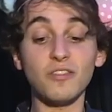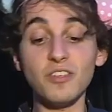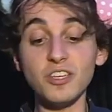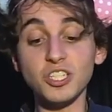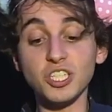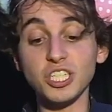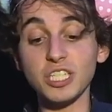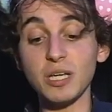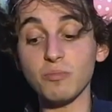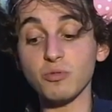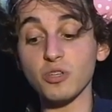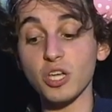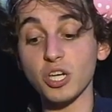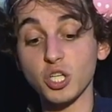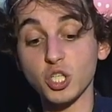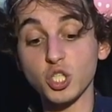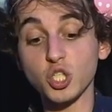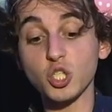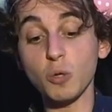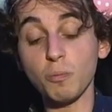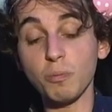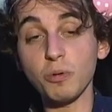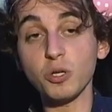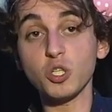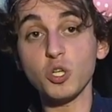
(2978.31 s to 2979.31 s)
This seems like
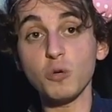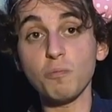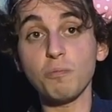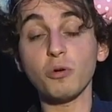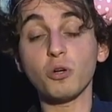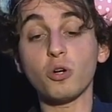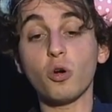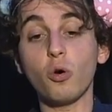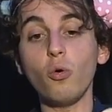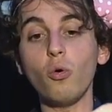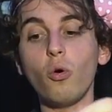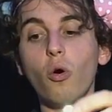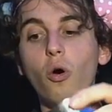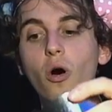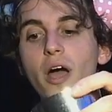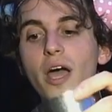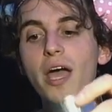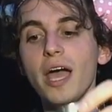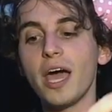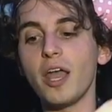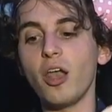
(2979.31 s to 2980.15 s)
super duper cool.